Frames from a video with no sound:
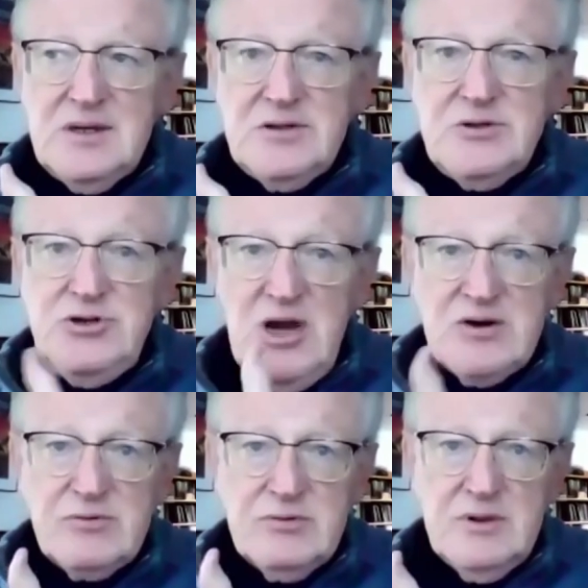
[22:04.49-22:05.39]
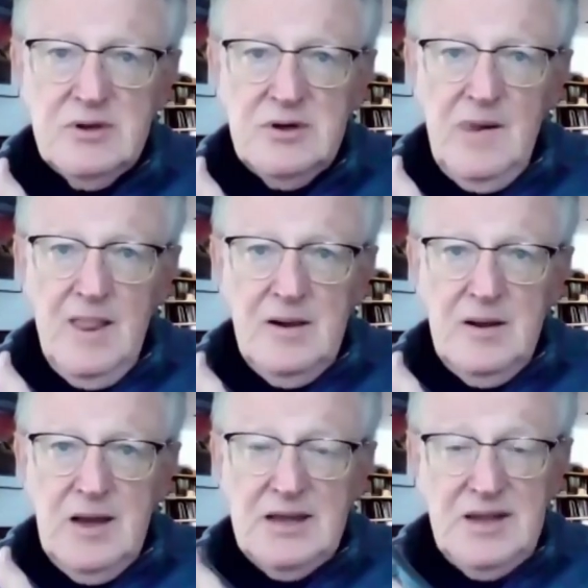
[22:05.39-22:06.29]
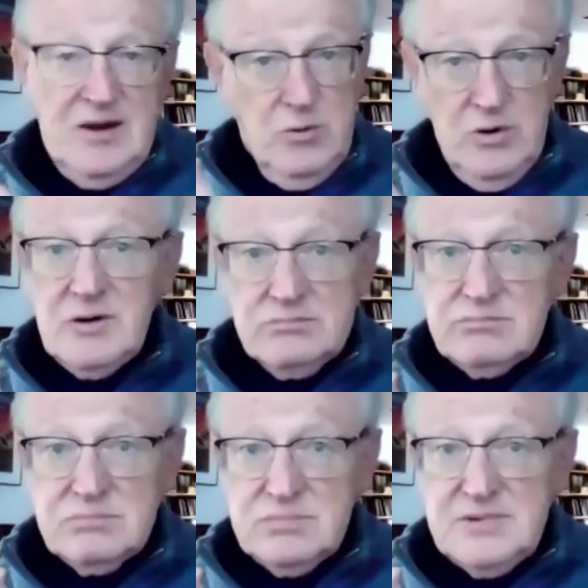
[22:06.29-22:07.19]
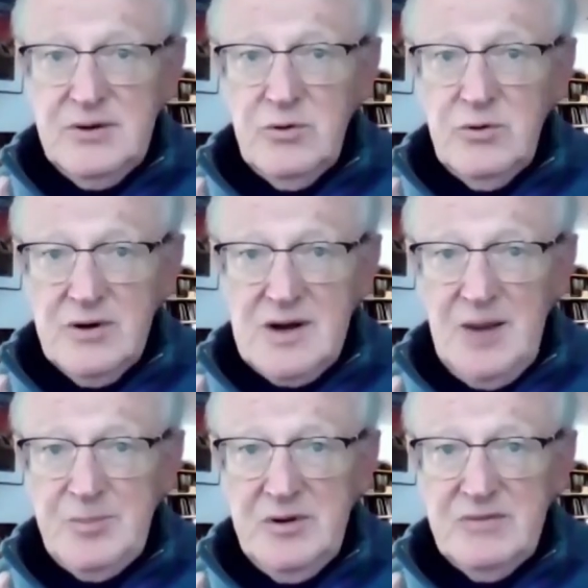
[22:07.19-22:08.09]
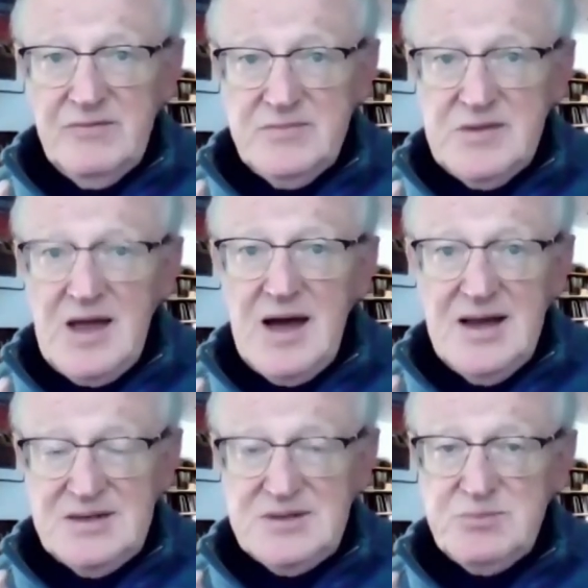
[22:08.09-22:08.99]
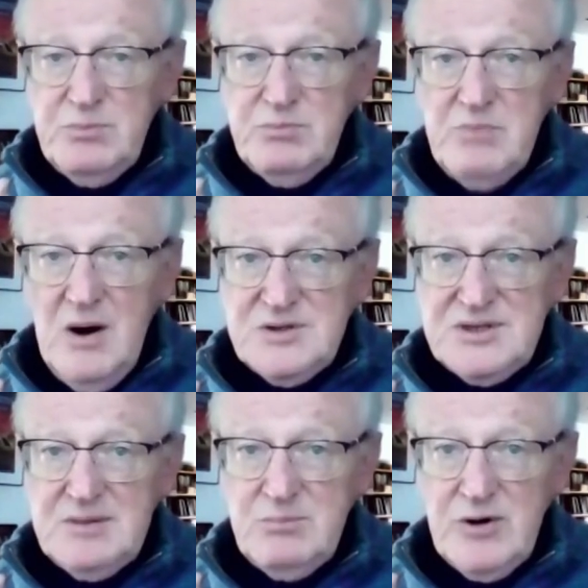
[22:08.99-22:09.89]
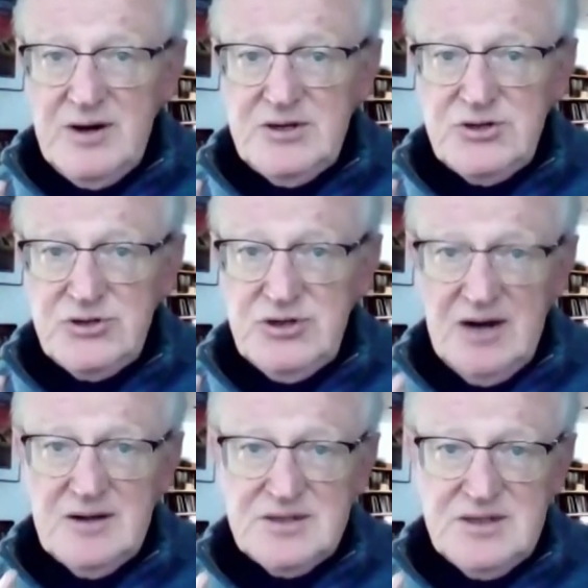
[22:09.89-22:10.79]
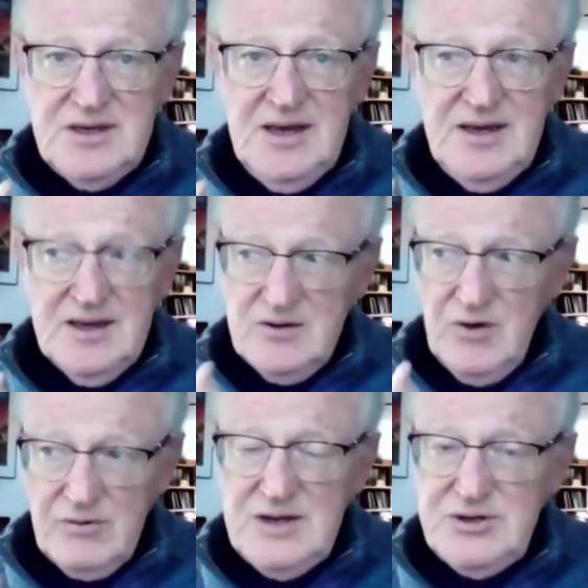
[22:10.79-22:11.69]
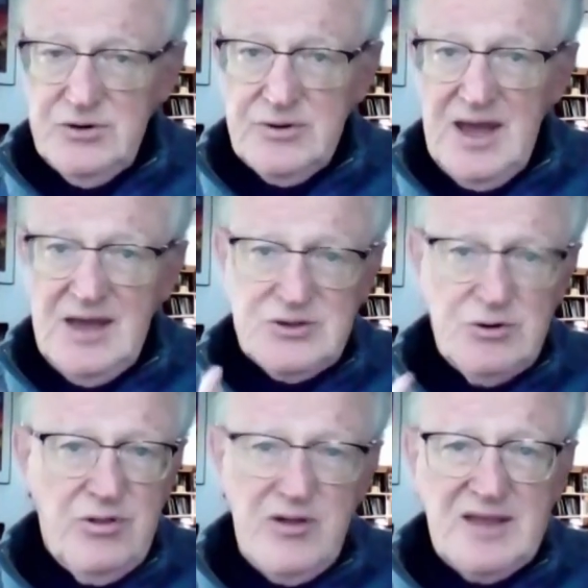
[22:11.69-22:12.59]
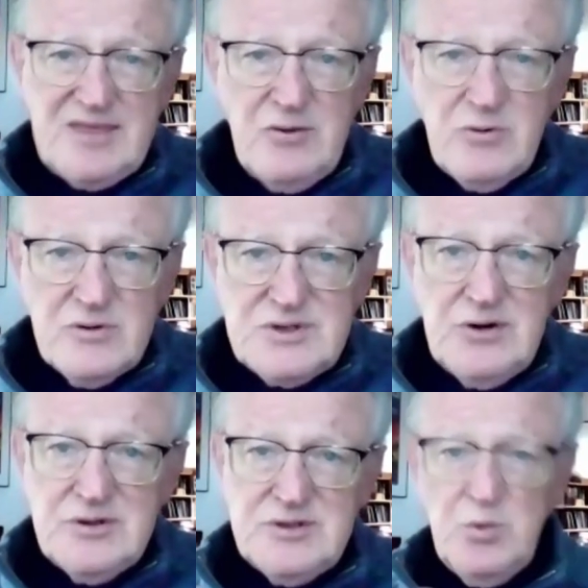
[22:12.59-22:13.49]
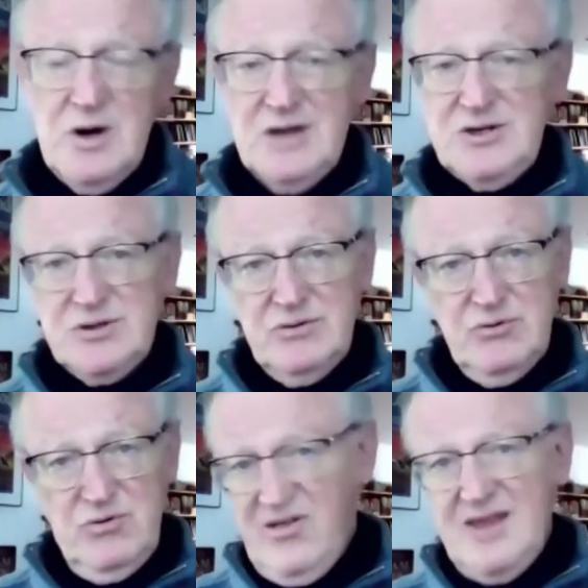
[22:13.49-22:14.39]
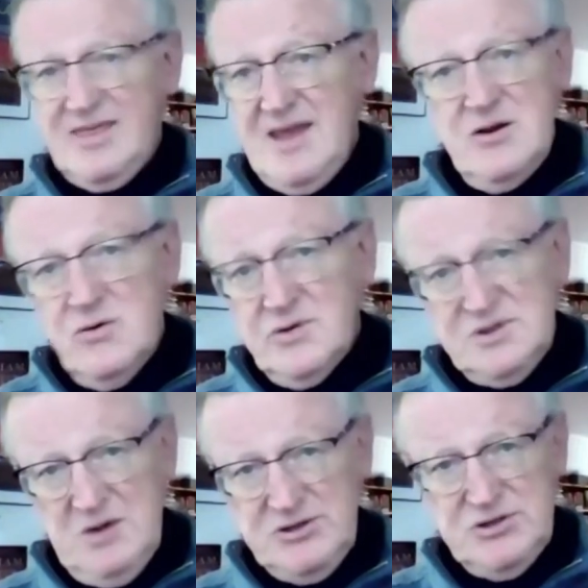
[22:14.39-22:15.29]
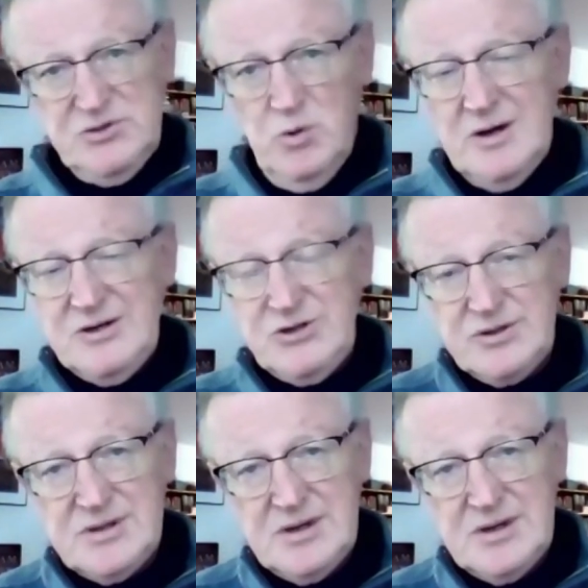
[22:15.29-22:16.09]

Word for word: general, and there were there were a couple of guys, mostly British, Charles Lee and Horatio Gates, who thought they were as good as Washington, who thought they knew as much as Washington,